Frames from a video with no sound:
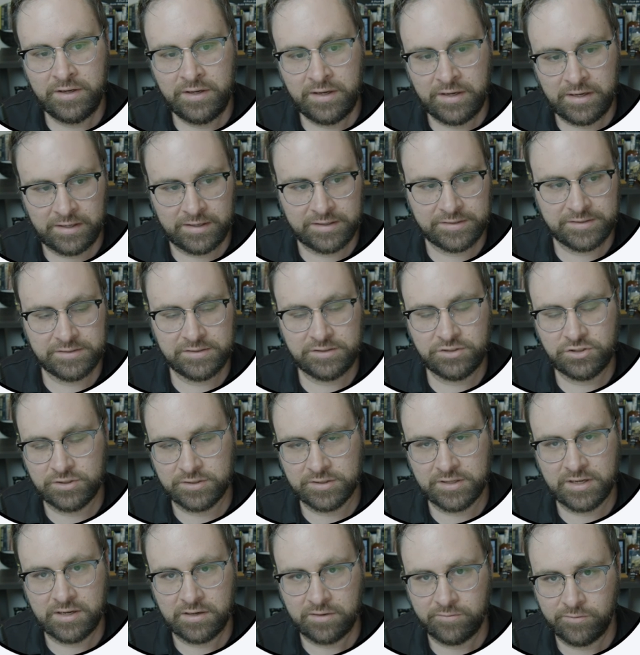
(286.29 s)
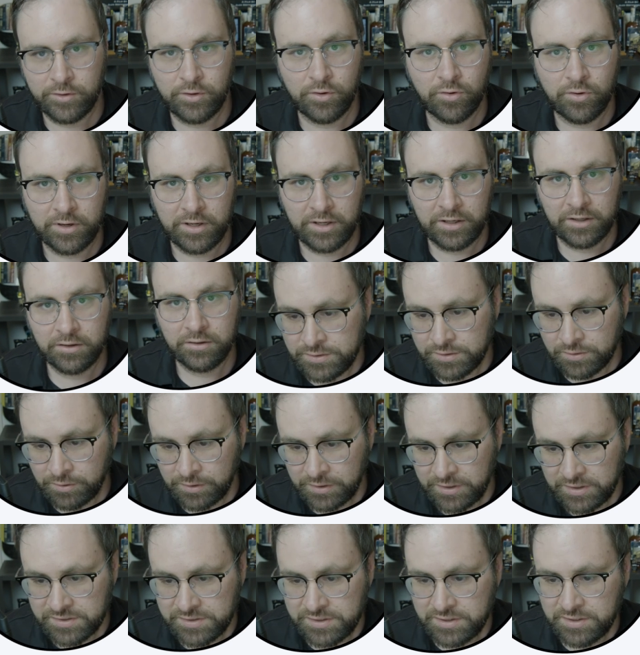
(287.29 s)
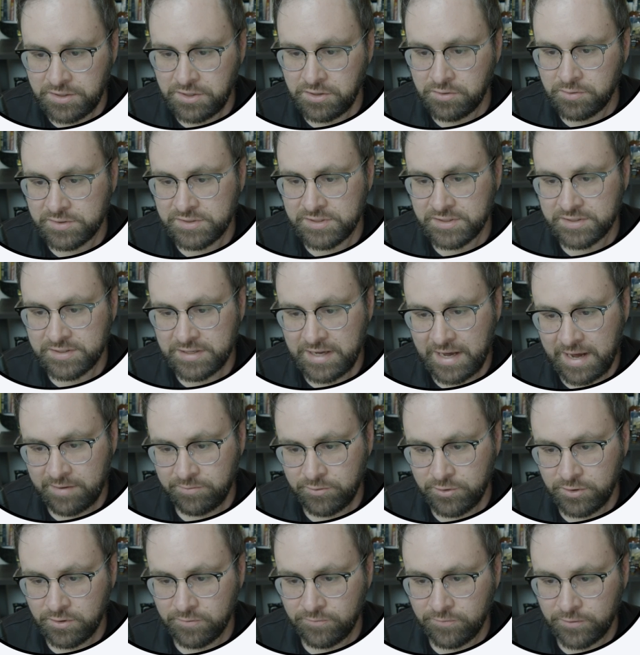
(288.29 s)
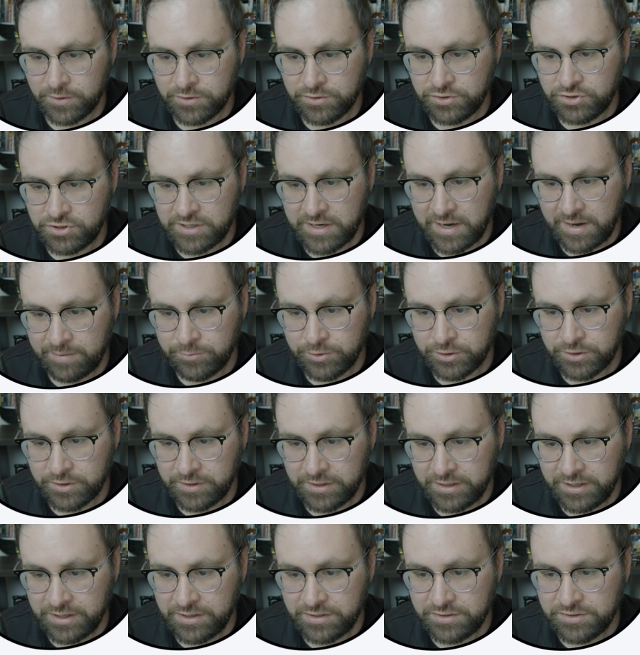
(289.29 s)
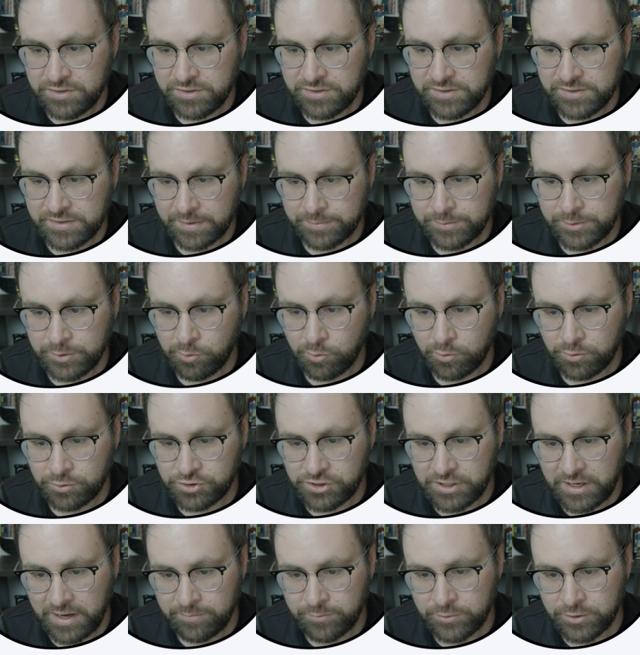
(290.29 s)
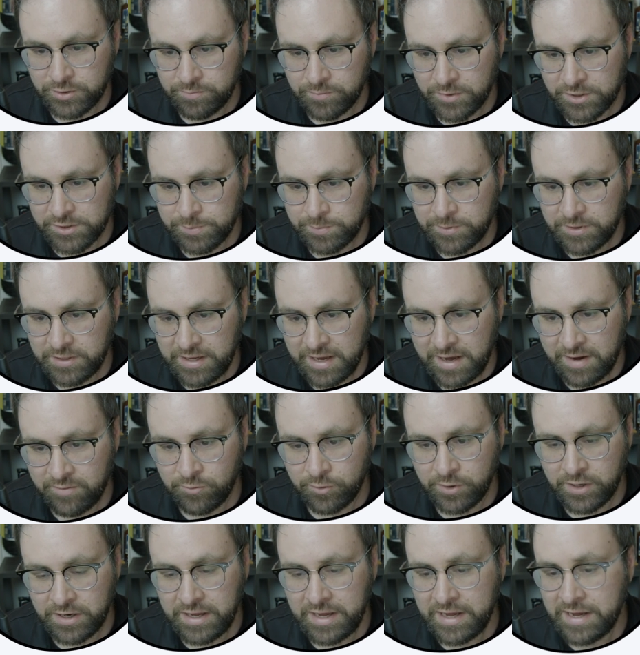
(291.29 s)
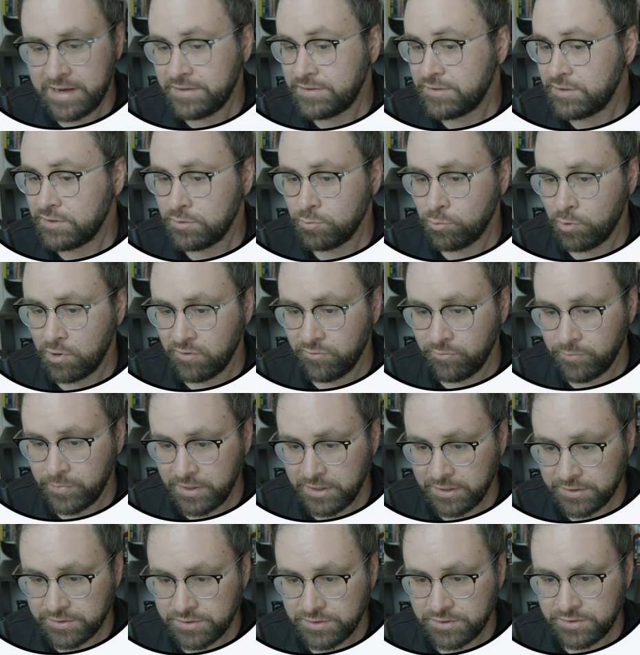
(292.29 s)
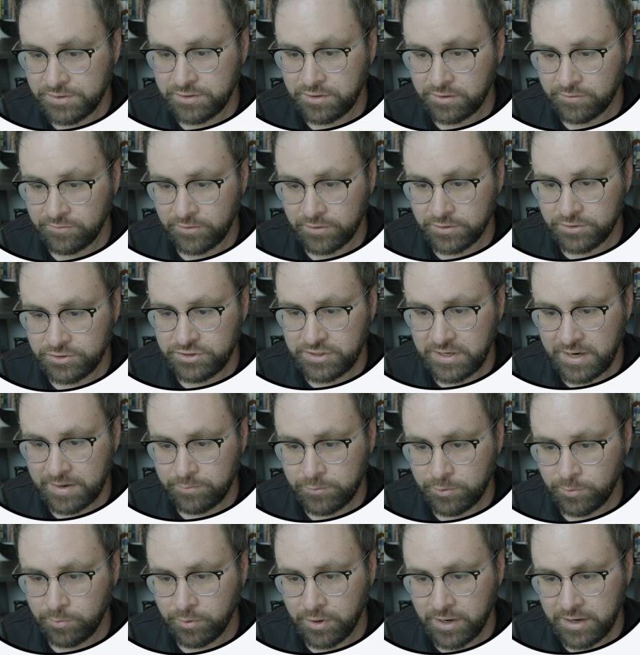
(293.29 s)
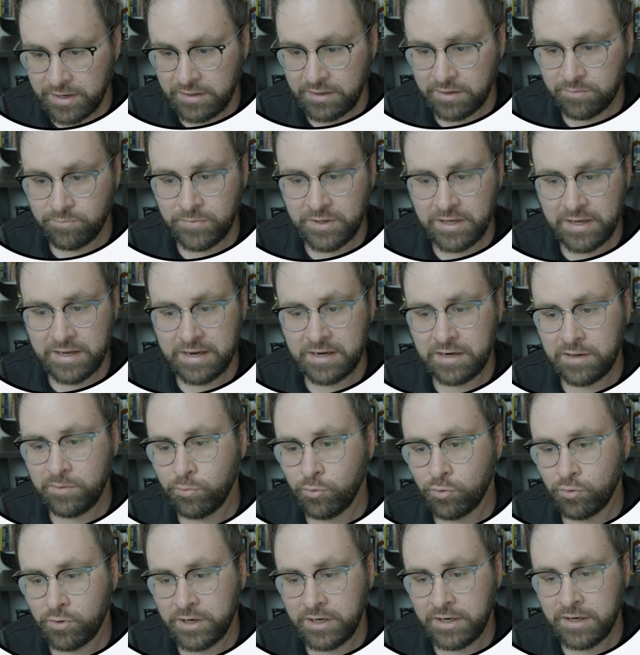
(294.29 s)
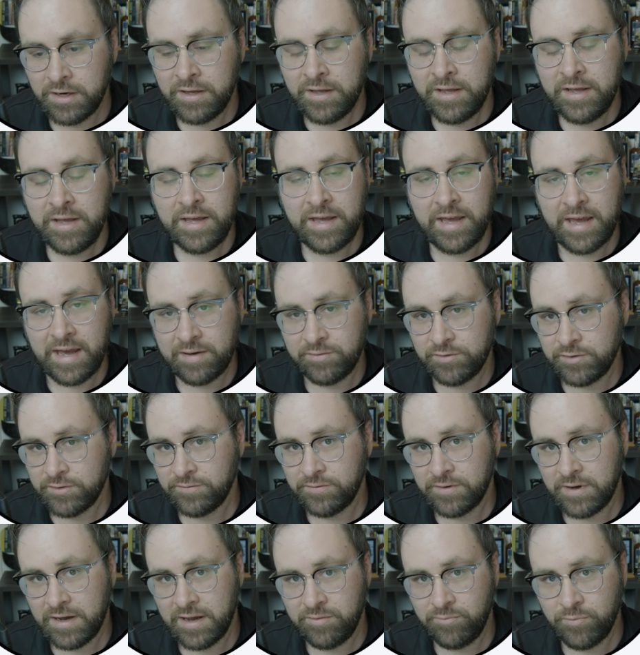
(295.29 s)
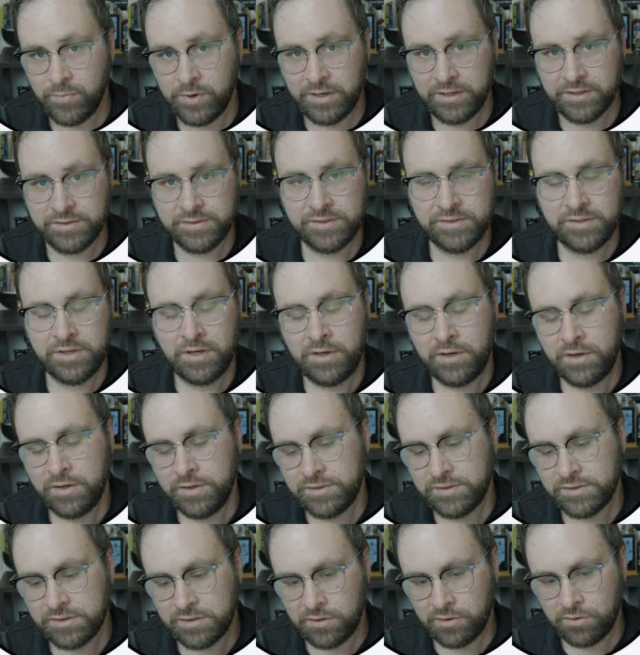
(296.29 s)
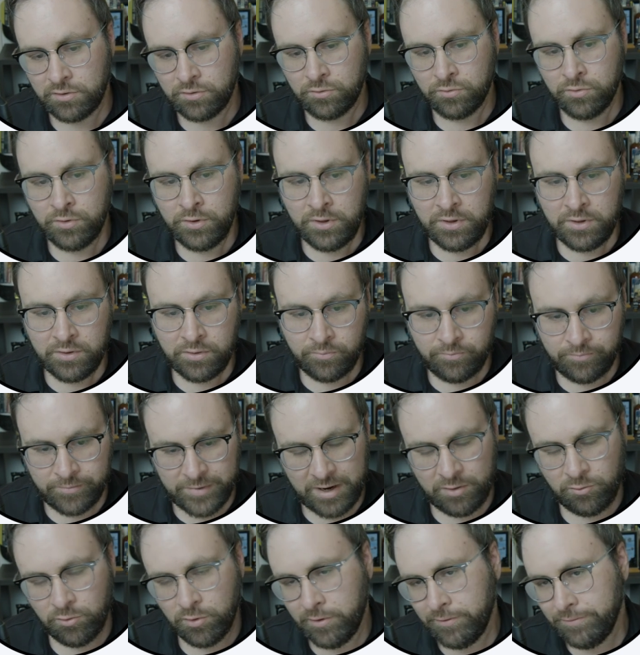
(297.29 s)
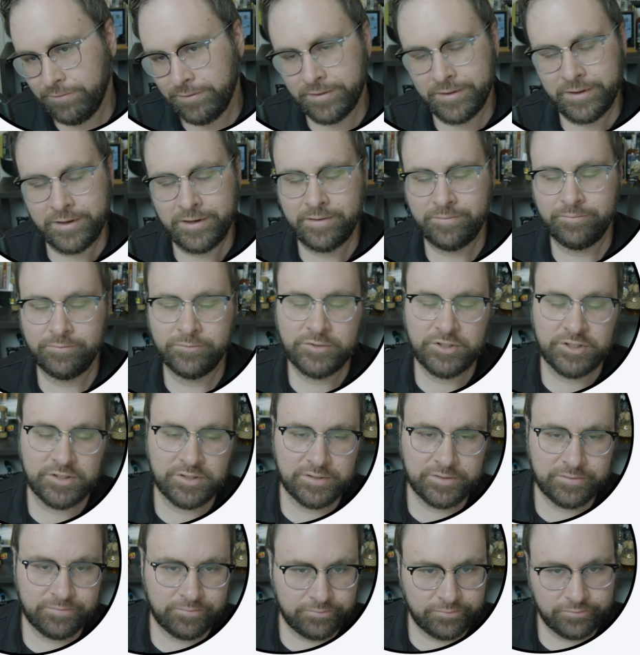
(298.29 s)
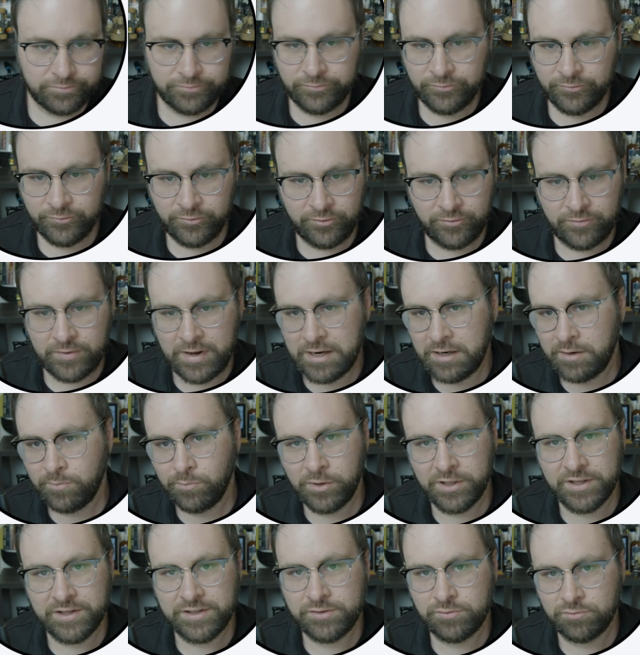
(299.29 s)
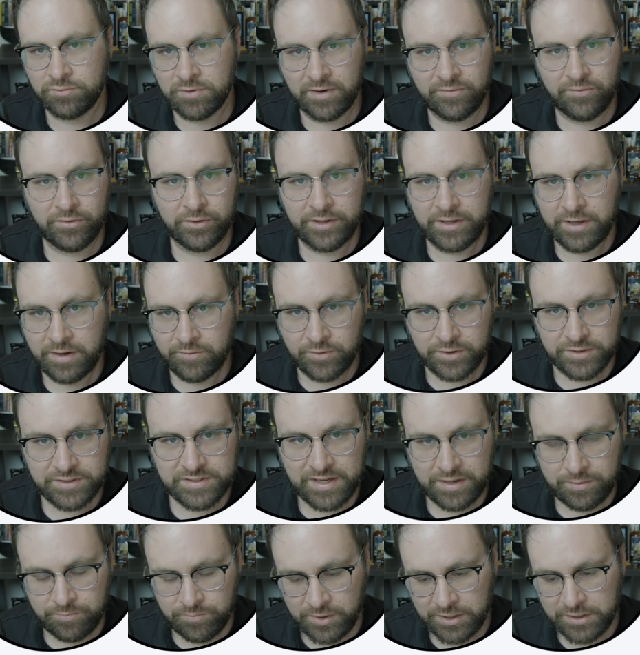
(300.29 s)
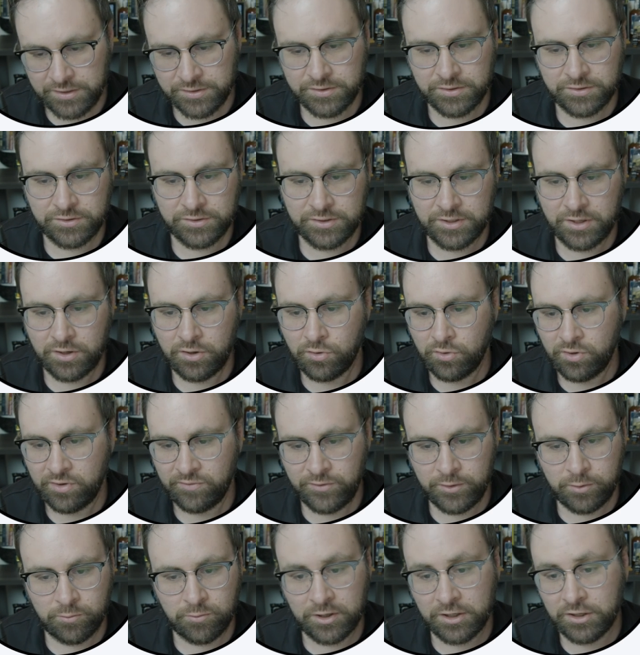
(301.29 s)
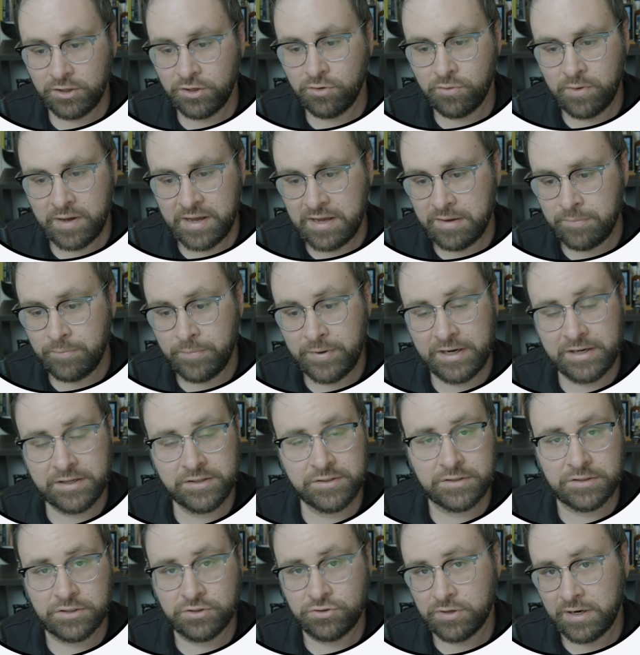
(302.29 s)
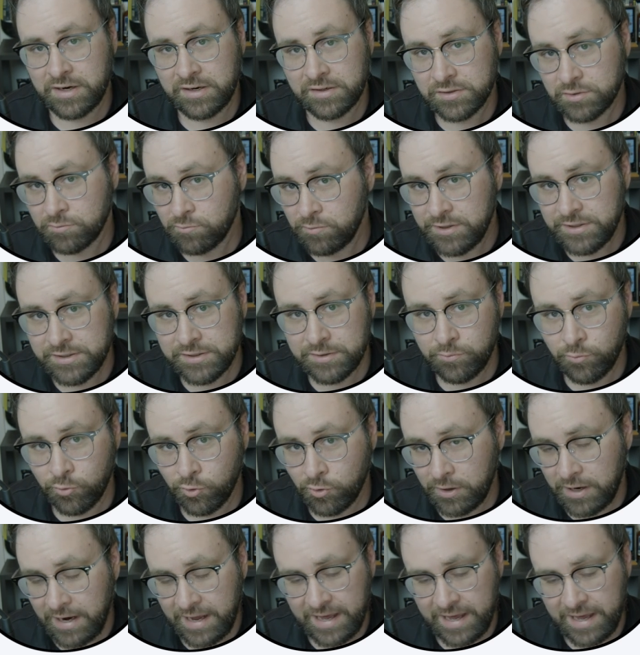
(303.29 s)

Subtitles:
And it's just kind of annoying. So to continue, it says after the first chapter, each subsequent chapter must be every 8 to 12 minutes. Your first chapter break can be any point after 5 minutes. So my rule of thumb, just find a place roughly every 10 minutes or so. If you want to do 8 minutes to try to squeeze in more